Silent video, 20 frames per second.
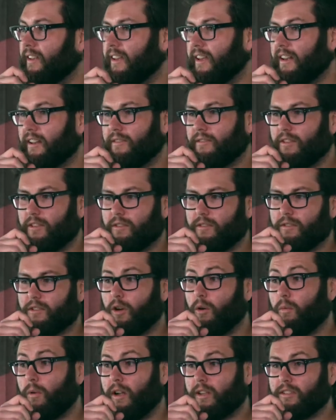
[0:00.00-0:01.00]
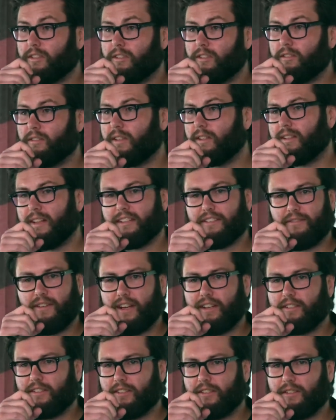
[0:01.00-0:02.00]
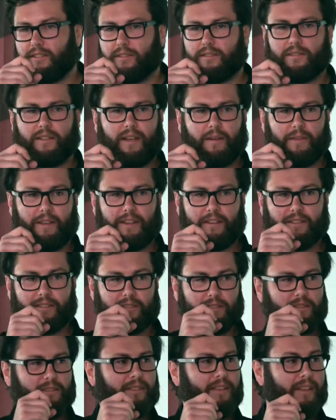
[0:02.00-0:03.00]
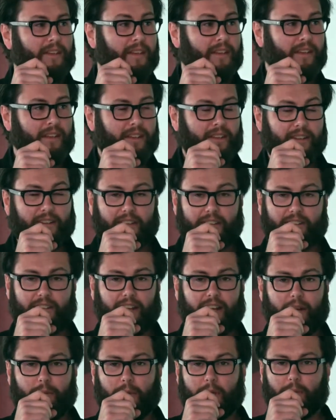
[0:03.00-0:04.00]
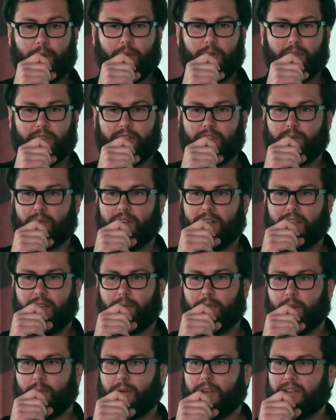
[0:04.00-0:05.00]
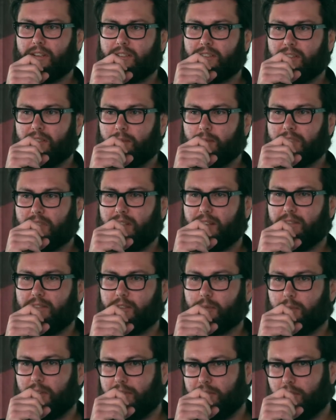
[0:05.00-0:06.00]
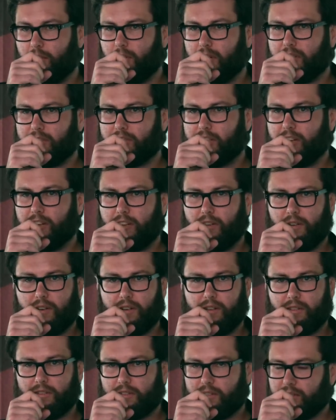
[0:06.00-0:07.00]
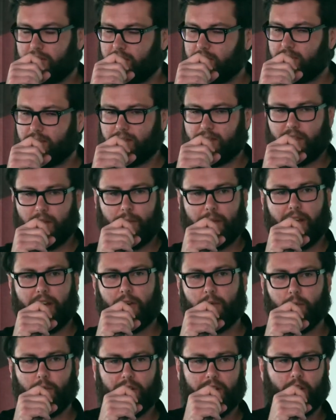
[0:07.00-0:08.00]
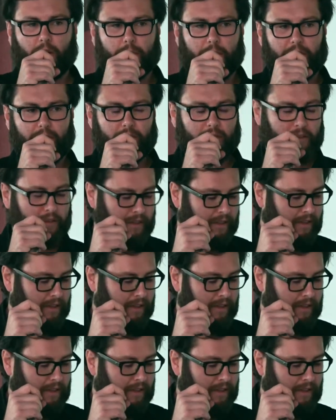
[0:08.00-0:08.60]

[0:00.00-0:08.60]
And if you don't want to, then that's fine too. I mean, there's a lot of people who just want to keep their opinions to themselves. But if you want to share yours, come out, we'll help you.